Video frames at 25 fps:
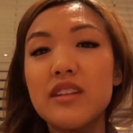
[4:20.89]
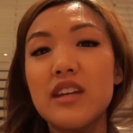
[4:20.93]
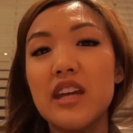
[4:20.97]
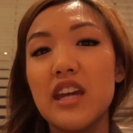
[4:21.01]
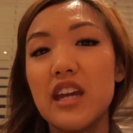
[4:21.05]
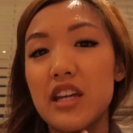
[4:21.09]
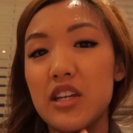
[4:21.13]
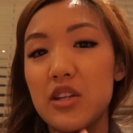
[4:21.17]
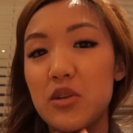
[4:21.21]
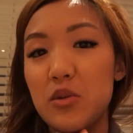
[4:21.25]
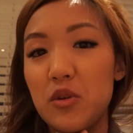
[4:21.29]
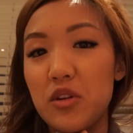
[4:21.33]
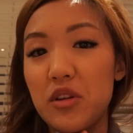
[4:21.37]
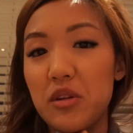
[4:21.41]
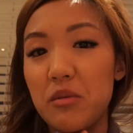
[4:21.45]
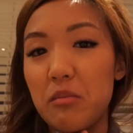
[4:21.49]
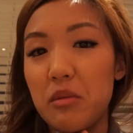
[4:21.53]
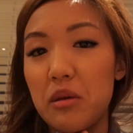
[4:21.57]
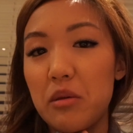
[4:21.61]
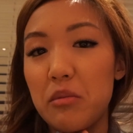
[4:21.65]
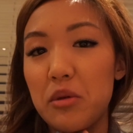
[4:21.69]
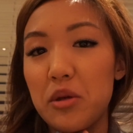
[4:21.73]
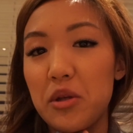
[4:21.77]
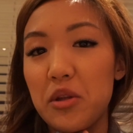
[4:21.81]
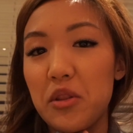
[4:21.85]
Ignore the
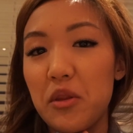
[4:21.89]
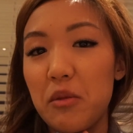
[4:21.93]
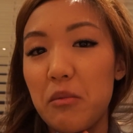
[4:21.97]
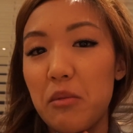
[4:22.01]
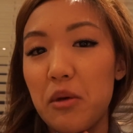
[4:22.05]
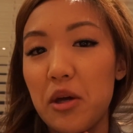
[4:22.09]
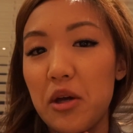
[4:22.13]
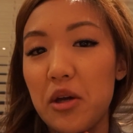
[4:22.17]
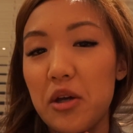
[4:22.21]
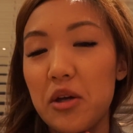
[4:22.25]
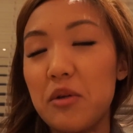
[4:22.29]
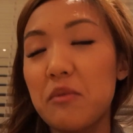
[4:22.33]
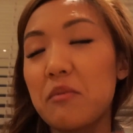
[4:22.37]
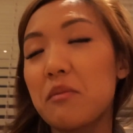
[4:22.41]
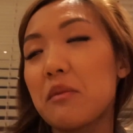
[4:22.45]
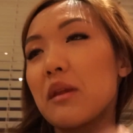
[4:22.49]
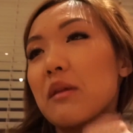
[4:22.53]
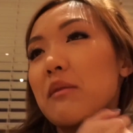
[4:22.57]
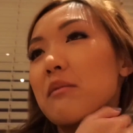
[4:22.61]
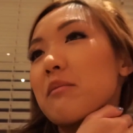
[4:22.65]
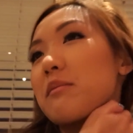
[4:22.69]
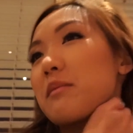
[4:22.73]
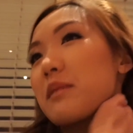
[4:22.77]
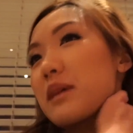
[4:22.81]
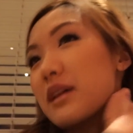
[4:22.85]
baby in the back.
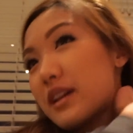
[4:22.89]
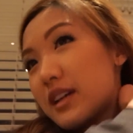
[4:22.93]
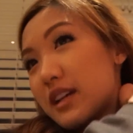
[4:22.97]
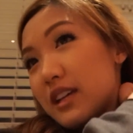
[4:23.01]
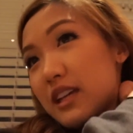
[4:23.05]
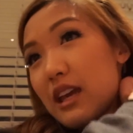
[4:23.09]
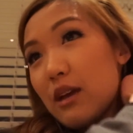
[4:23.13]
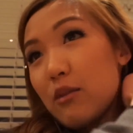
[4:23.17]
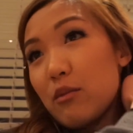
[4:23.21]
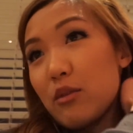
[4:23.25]
But yeah,